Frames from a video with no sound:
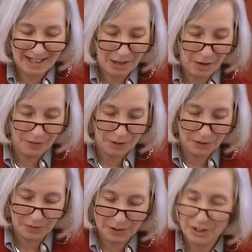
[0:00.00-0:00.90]
at Harvard
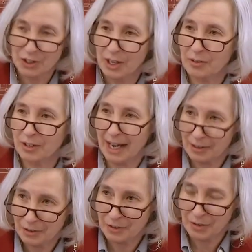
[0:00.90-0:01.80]
University General
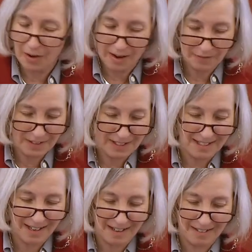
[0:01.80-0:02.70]
Counsel's office
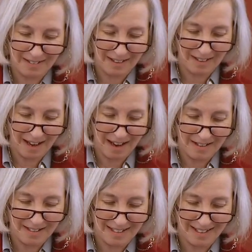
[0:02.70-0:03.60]
uh, and